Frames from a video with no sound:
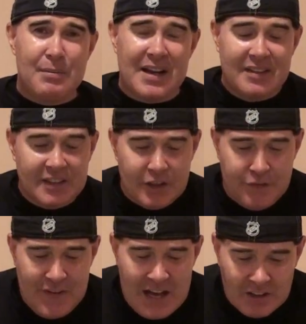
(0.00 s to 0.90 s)
But I think the
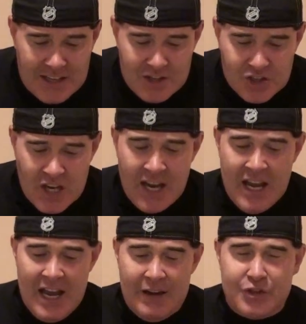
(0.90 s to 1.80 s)
Falcons
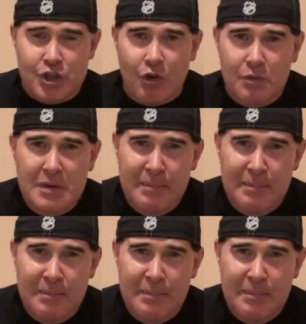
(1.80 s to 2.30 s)
have shown